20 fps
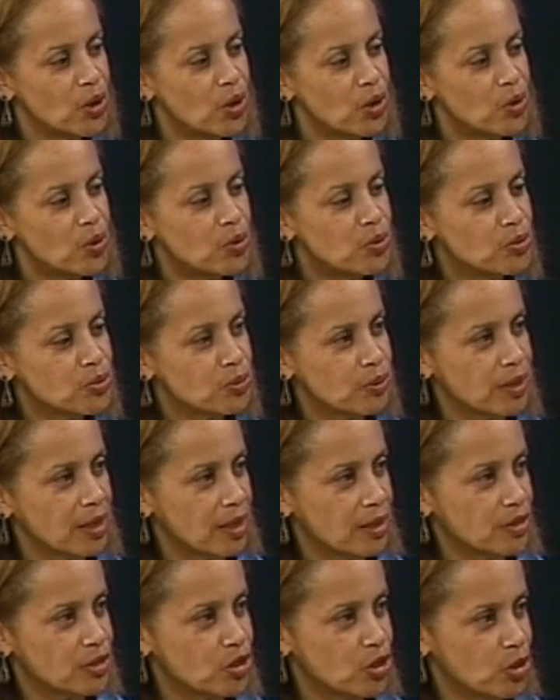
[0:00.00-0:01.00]
who's
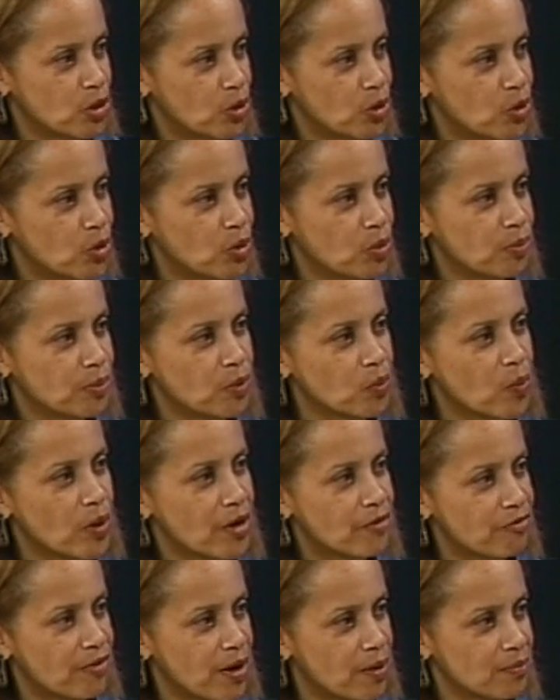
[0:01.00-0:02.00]
related to whom and
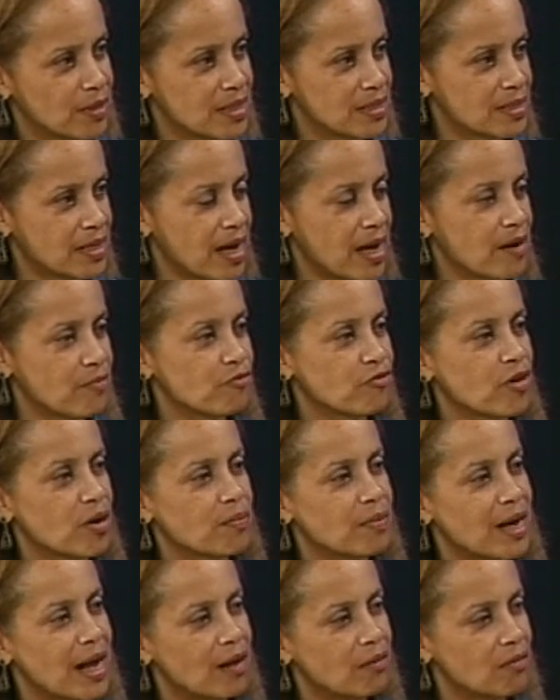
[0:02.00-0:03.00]
where families came
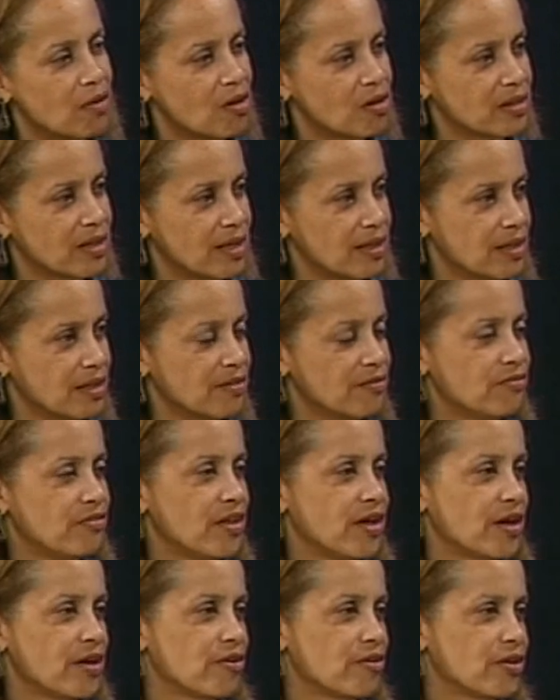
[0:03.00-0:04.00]
from and how long they lived
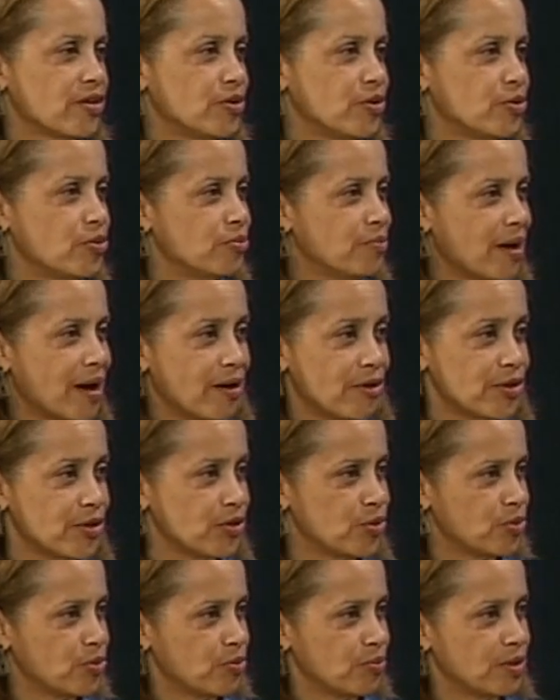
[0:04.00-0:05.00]
there and who
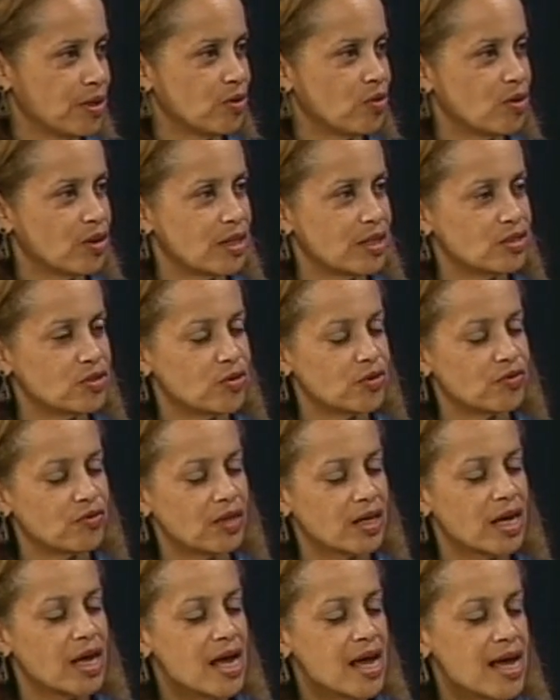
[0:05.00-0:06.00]
married whom and all that sort of
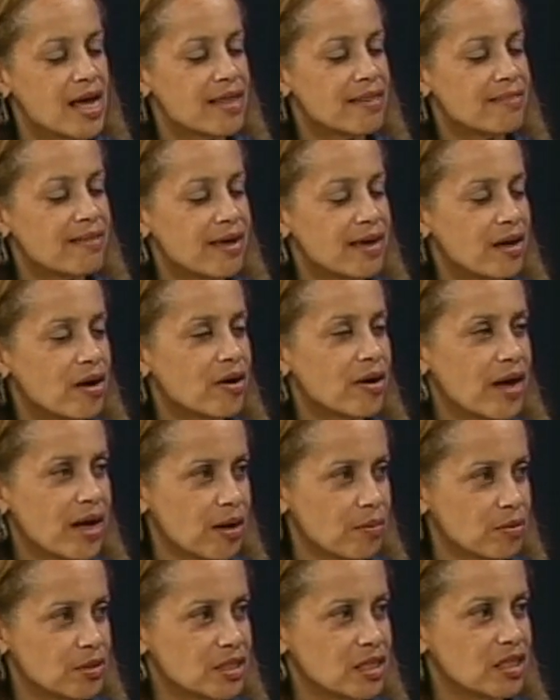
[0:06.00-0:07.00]
thing. They are
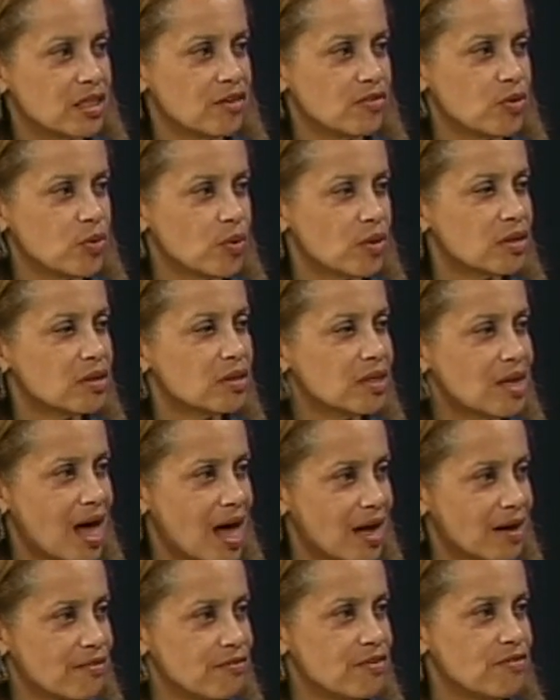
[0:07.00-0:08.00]
able to give you a
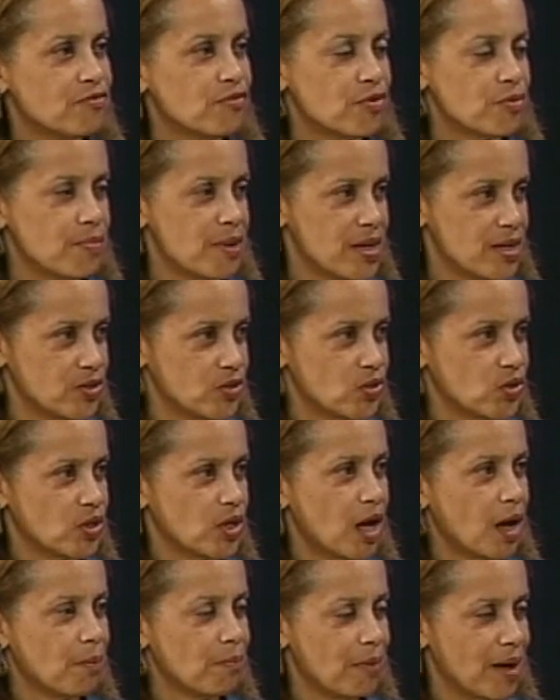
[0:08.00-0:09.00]
lot of information
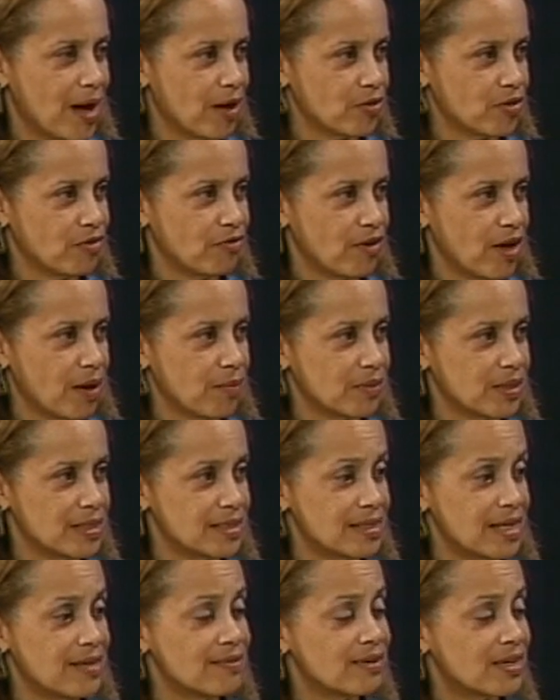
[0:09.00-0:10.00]
about the
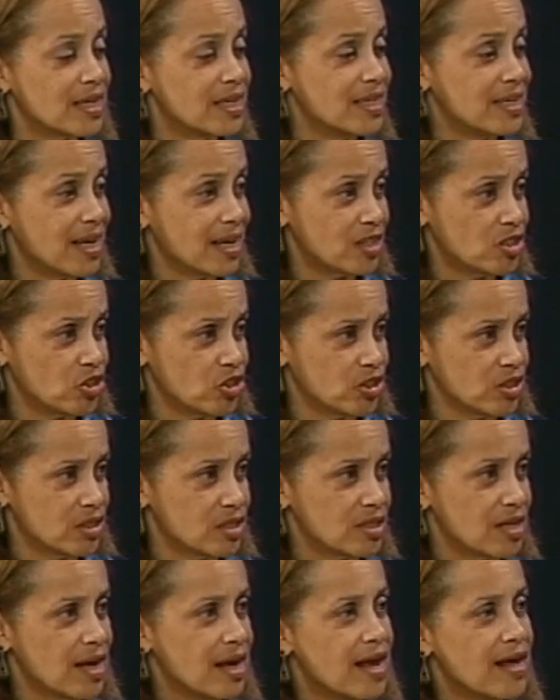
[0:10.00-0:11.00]
families and the
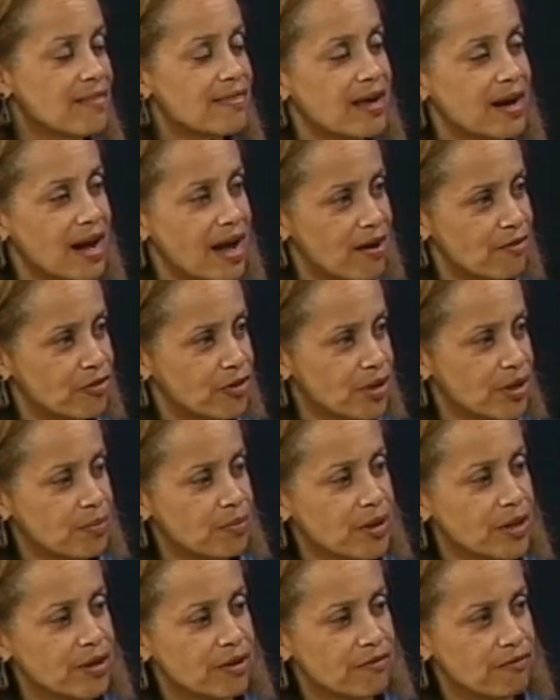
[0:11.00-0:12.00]
connections that African
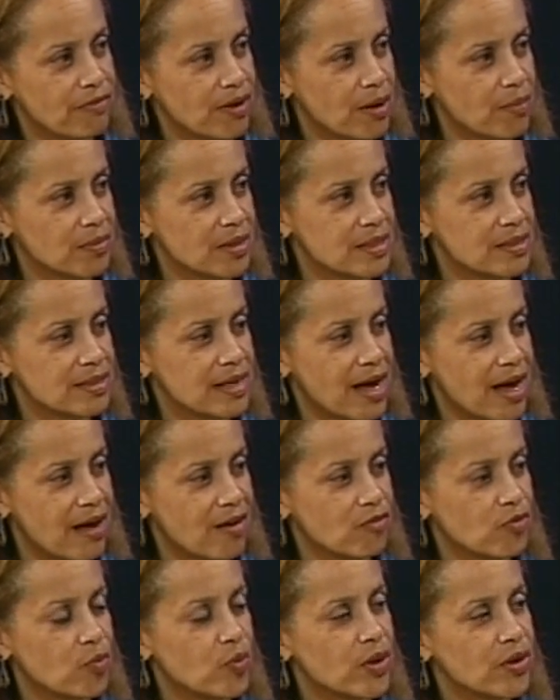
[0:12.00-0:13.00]
American families
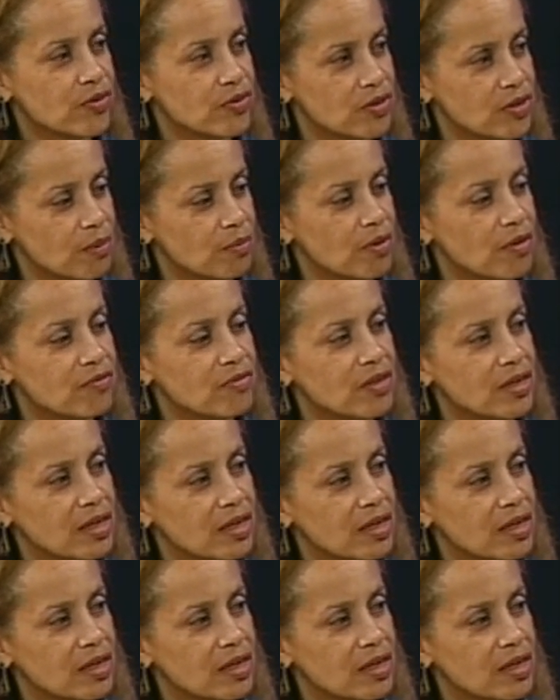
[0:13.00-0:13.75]
have with some of the